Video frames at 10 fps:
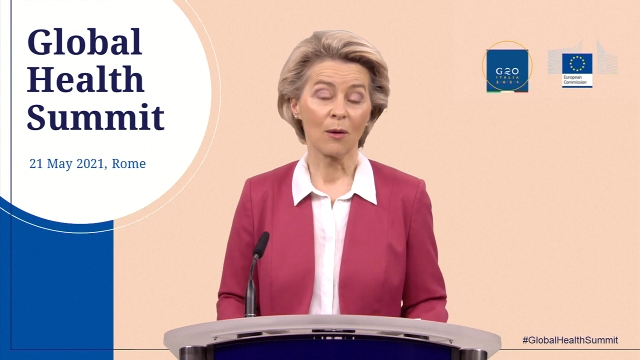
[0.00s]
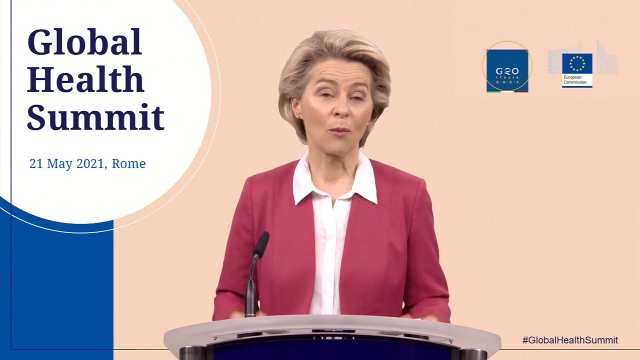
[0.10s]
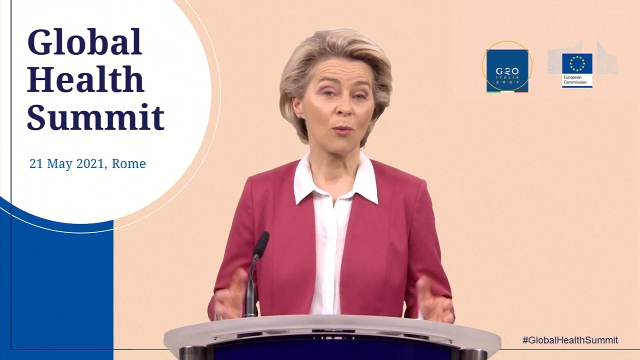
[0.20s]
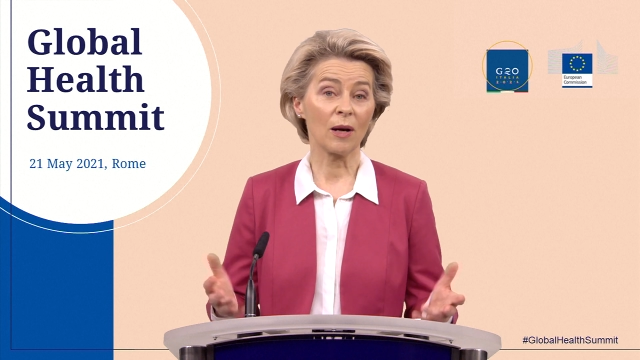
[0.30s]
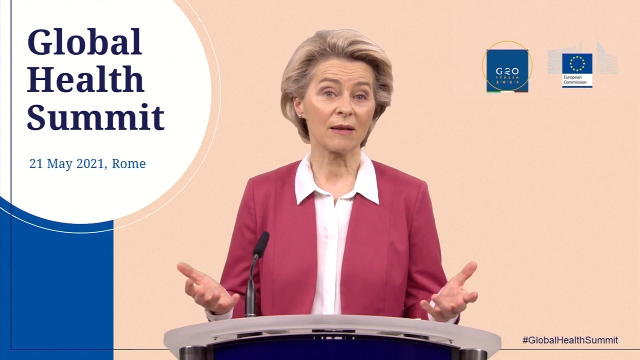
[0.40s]

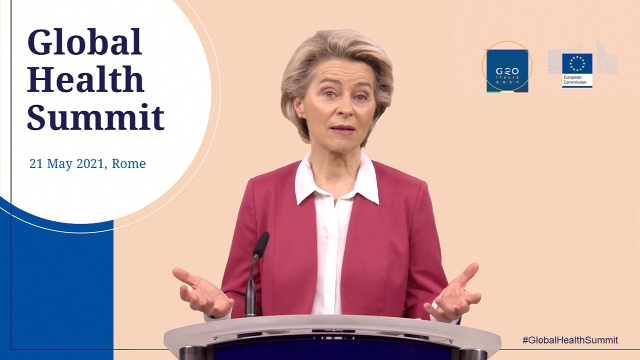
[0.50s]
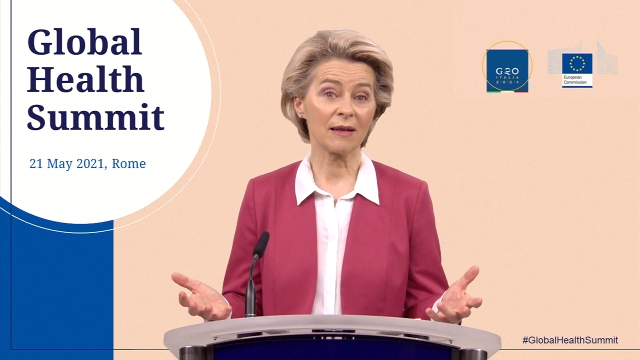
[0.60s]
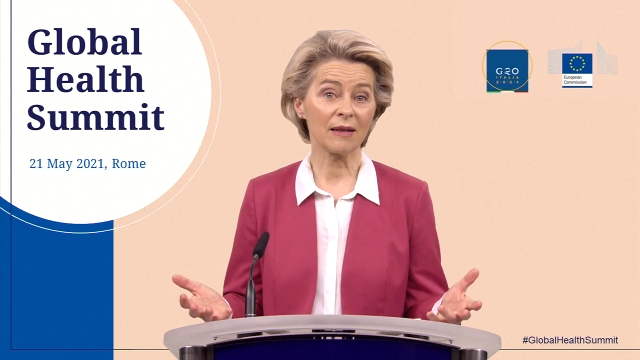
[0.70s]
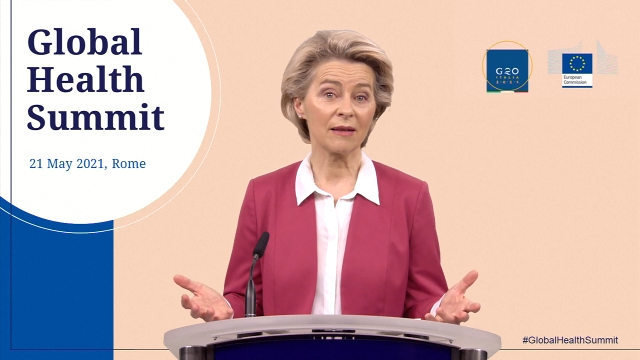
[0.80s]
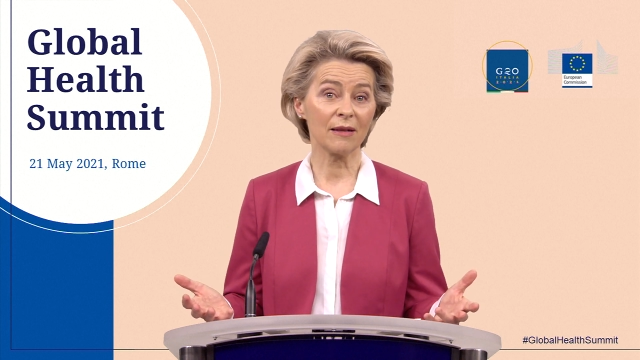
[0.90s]
What
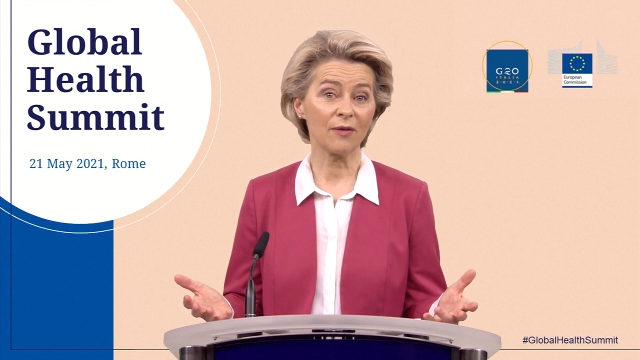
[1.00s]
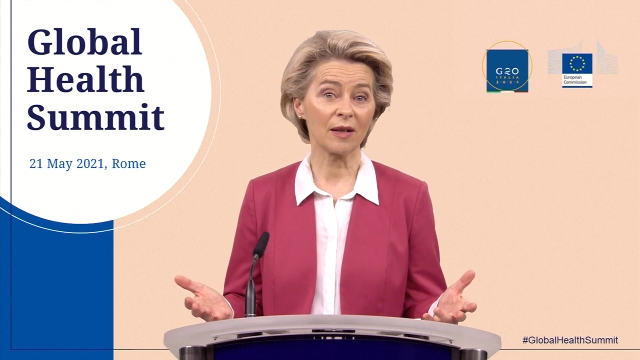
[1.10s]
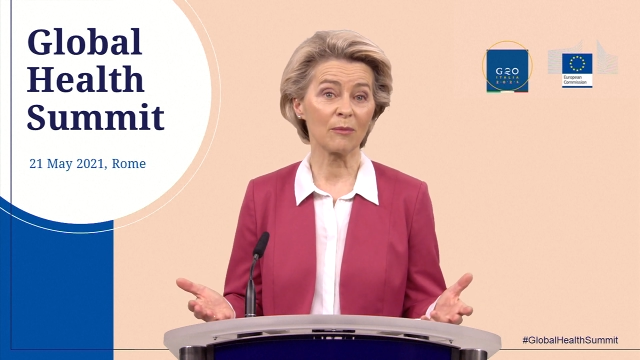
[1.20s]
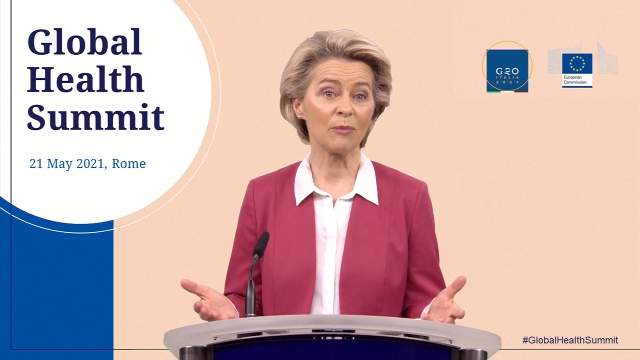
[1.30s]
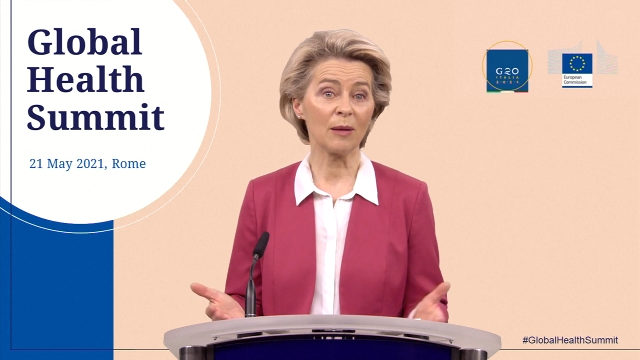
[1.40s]
scientific
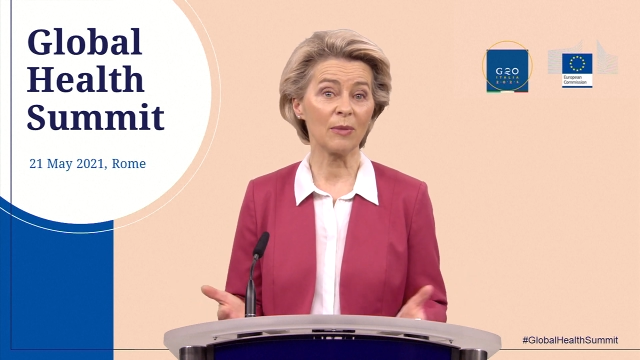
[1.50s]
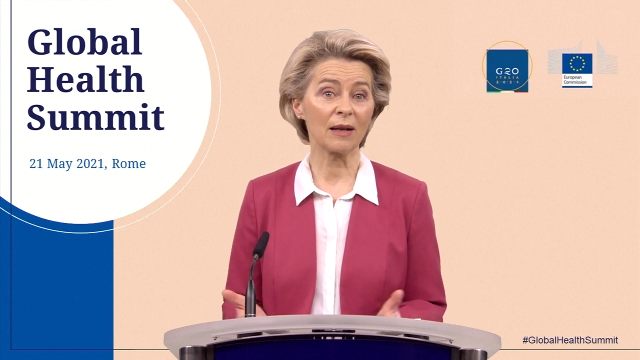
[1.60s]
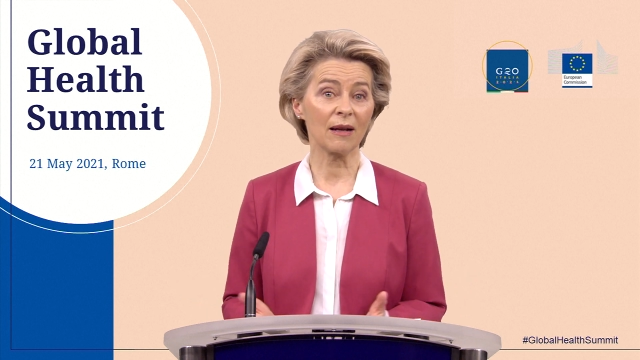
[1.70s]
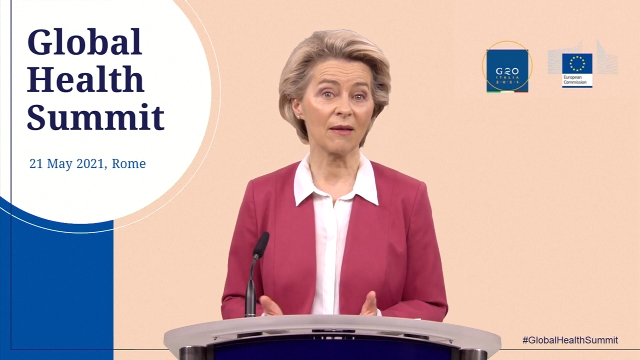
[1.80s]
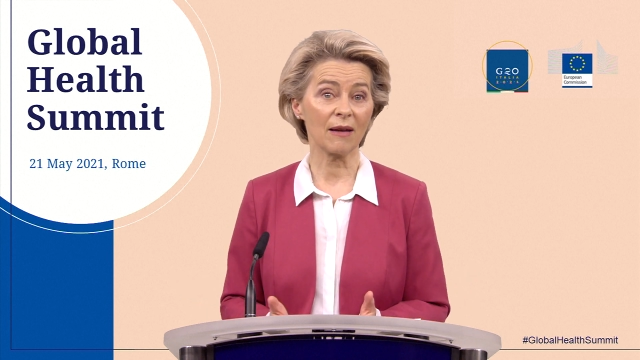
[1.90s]
and public
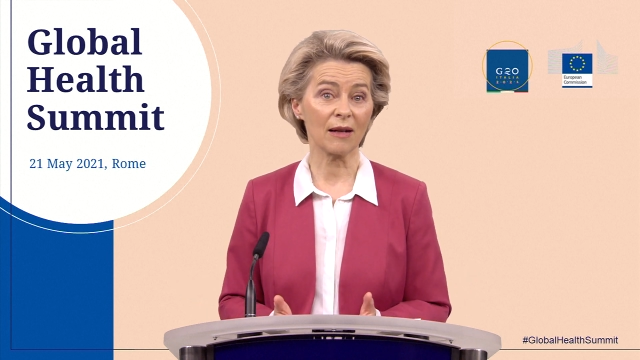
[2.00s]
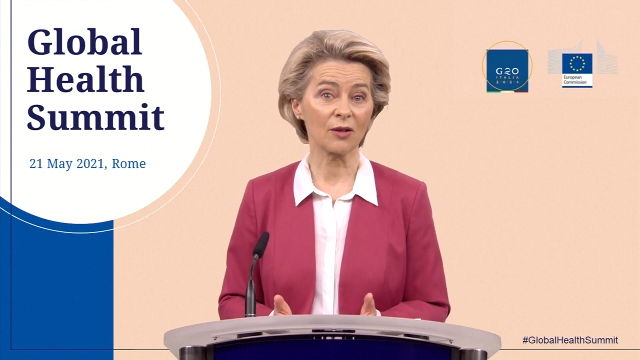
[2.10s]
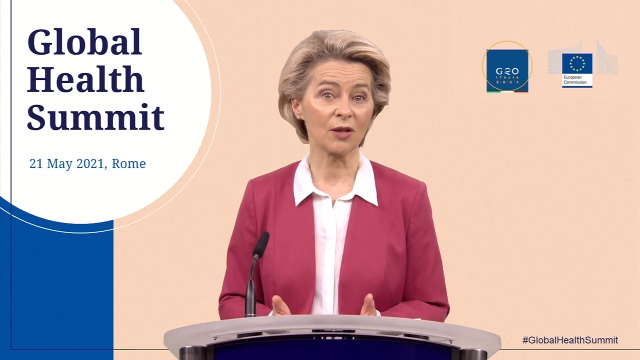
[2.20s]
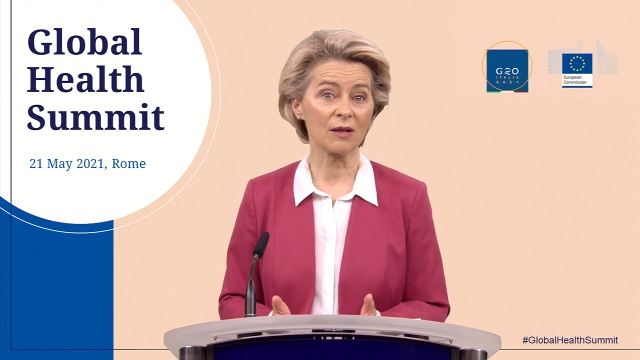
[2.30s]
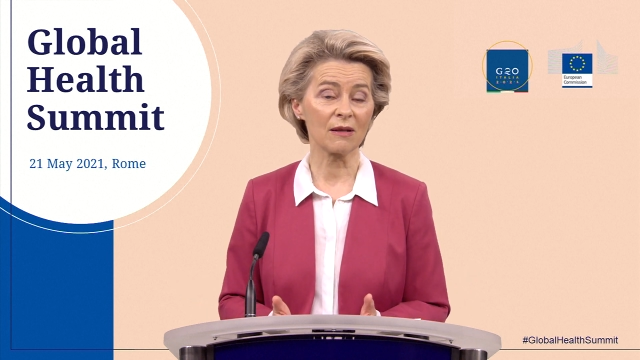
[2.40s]
health
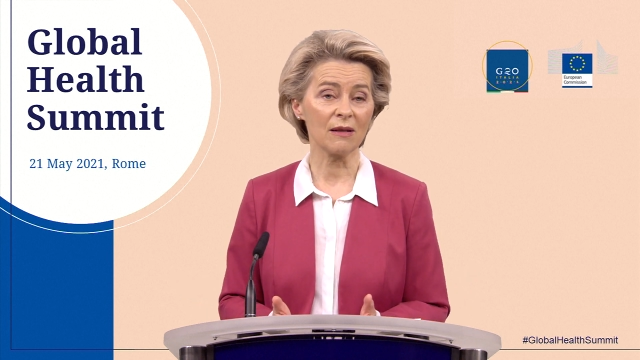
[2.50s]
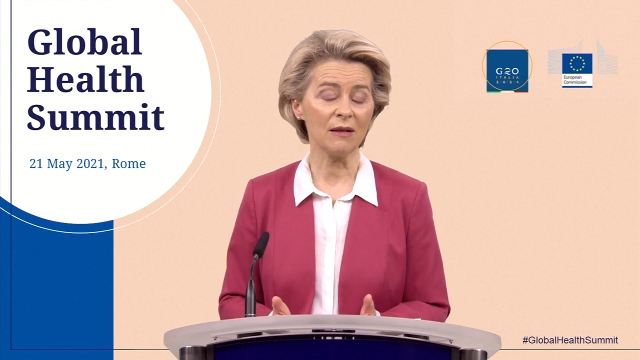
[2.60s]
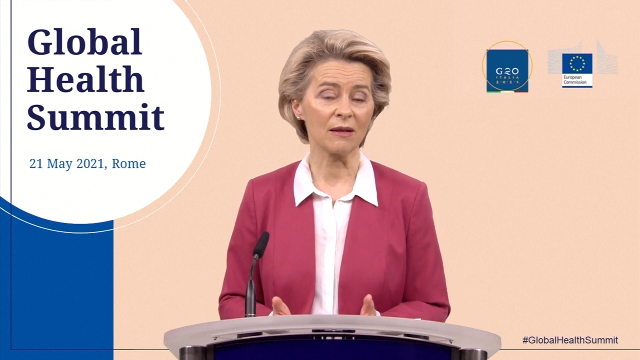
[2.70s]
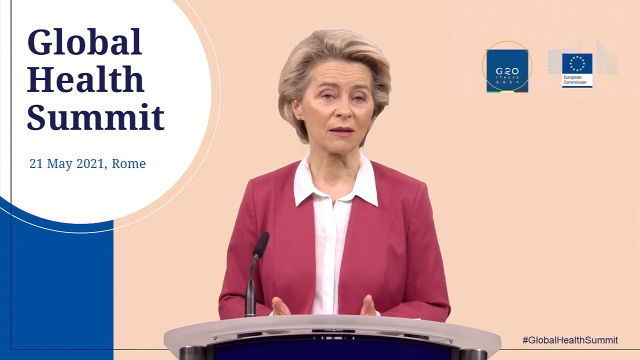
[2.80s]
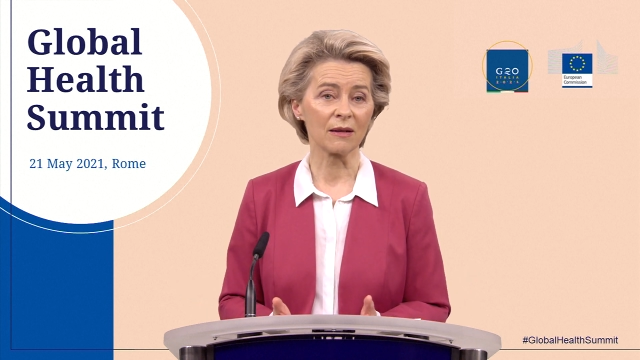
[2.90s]
action is
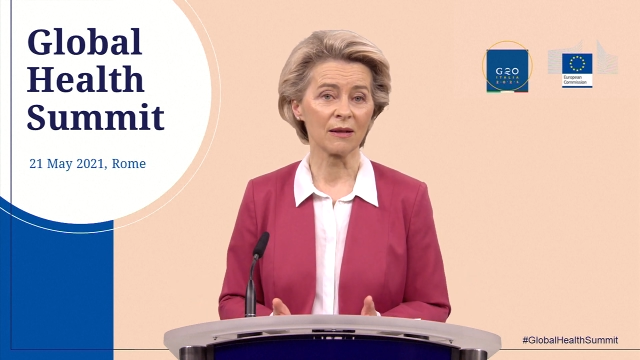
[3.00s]
needed